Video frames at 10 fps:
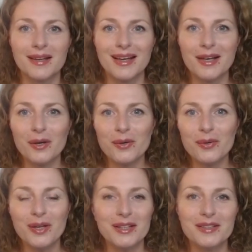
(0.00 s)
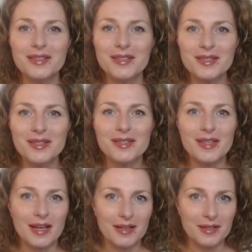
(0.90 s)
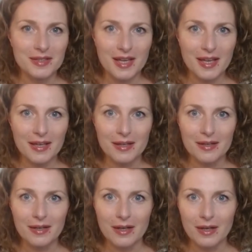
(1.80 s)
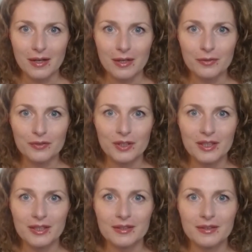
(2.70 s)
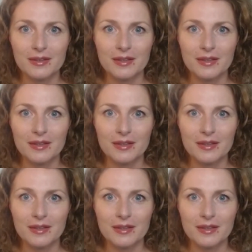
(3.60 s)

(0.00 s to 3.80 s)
Hello, this is the second day of the